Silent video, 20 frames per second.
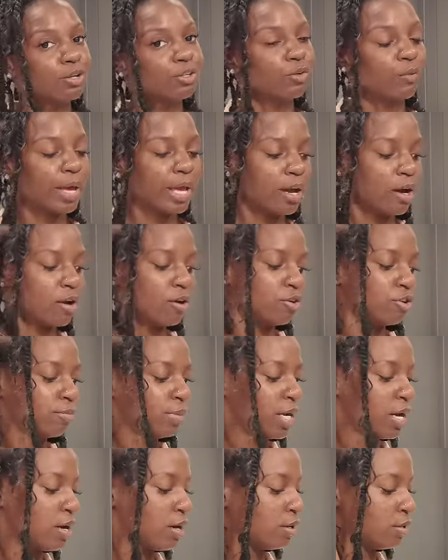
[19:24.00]
on the way home,
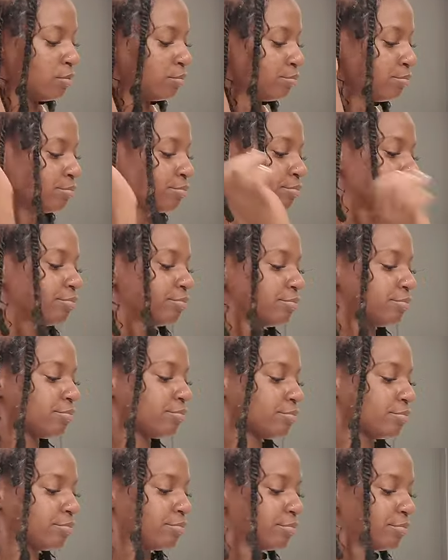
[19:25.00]
y'all,
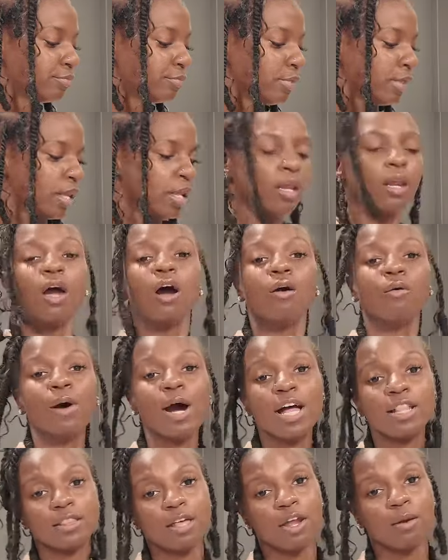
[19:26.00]
well,
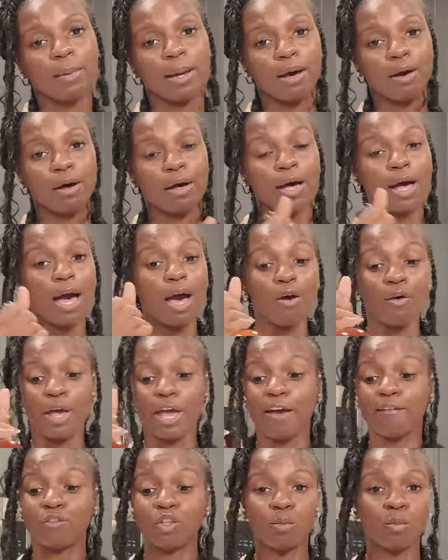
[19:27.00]
I thought about, I don't
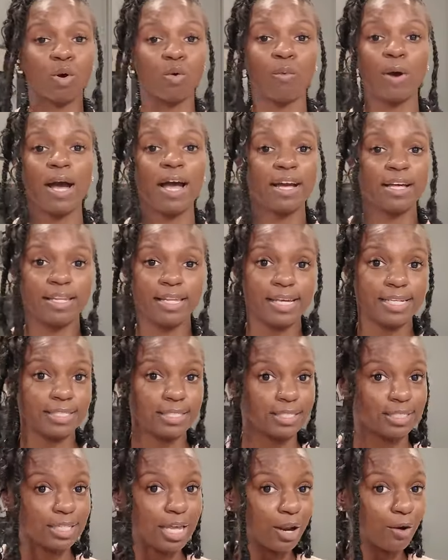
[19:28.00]
have no more wine
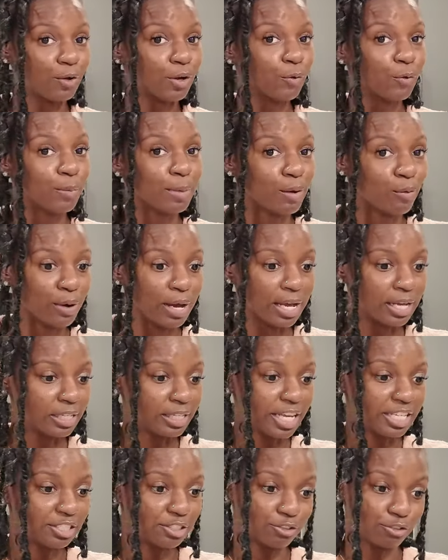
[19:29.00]
glasses. I don't know where my wine
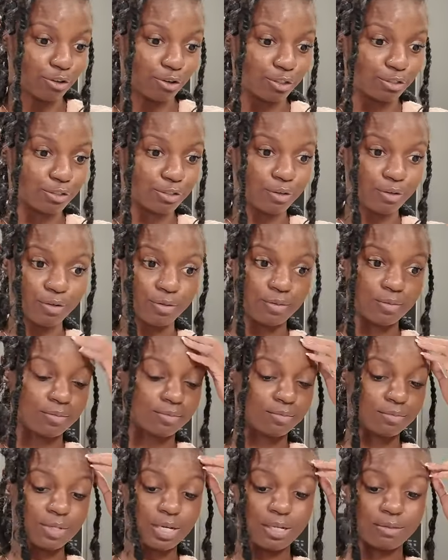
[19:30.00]
glasses are, so
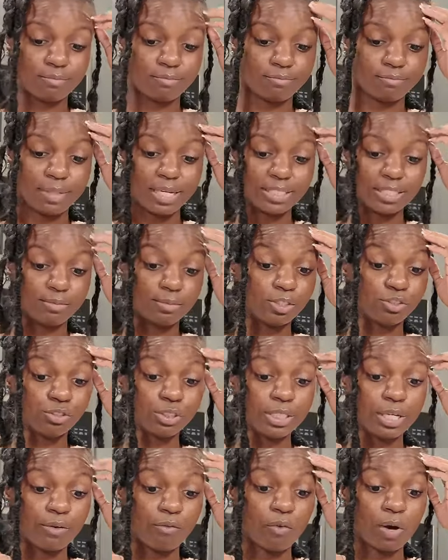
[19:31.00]
I'm about to be
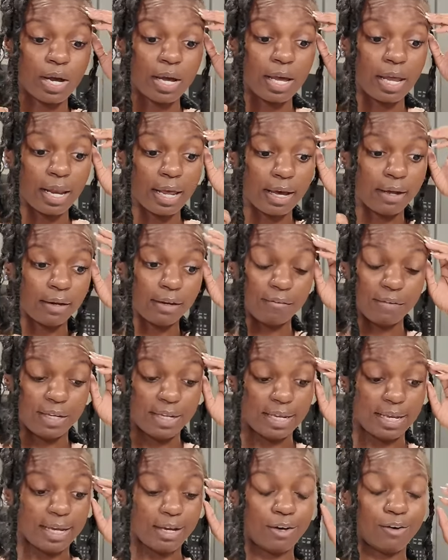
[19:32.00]
drinking wine out of a
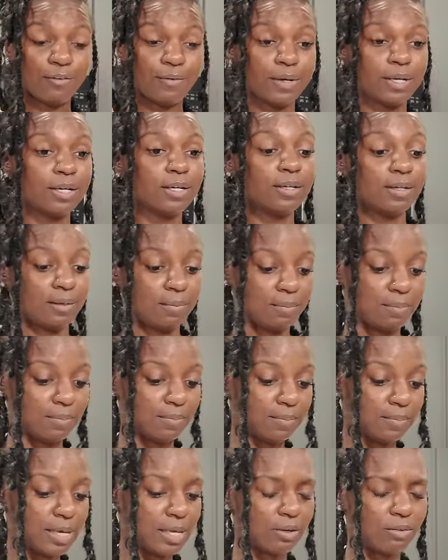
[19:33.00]
dang old cup.
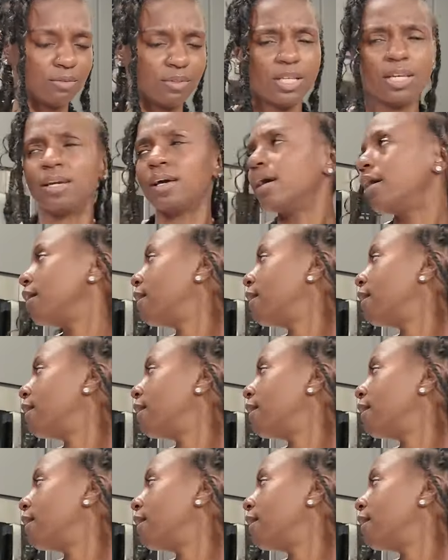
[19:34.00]
I don't think I